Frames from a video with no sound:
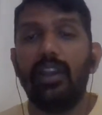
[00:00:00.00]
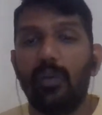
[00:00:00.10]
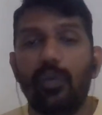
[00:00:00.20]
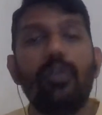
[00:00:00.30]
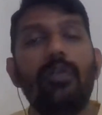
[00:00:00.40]

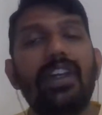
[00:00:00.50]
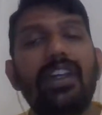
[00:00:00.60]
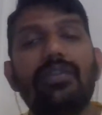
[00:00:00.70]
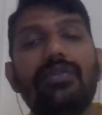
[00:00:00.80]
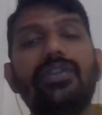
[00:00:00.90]
The movie
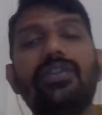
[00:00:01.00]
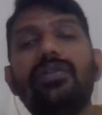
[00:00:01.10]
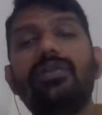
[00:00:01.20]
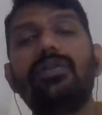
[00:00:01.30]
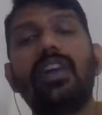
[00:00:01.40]

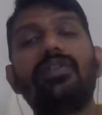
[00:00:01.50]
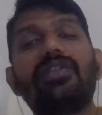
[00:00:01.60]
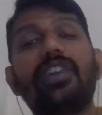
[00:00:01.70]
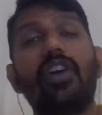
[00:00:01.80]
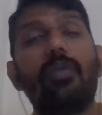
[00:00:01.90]

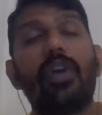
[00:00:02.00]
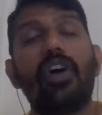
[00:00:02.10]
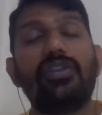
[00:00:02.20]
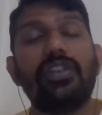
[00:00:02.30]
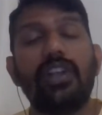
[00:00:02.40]
gives an
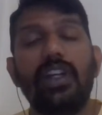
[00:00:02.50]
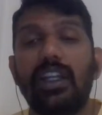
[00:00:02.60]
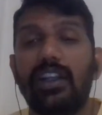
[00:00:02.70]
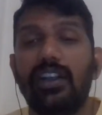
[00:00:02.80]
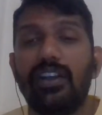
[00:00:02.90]

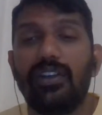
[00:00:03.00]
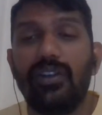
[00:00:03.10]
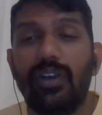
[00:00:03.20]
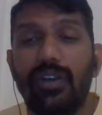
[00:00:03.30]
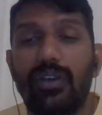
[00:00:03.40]
opportunity
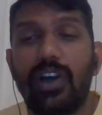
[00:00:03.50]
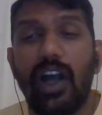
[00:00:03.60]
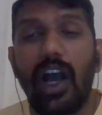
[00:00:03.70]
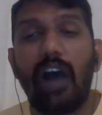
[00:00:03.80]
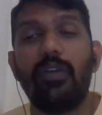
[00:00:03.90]
to
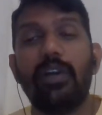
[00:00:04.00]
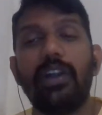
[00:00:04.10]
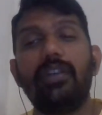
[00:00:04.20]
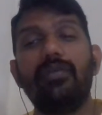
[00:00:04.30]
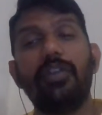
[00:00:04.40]
look how
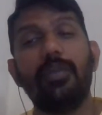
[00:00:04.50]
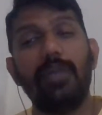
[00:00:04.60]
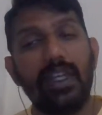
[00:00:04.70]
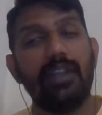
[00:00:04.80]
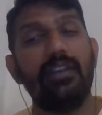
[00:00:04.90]
it would
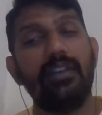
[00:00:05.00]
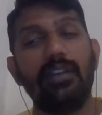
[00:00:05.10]
be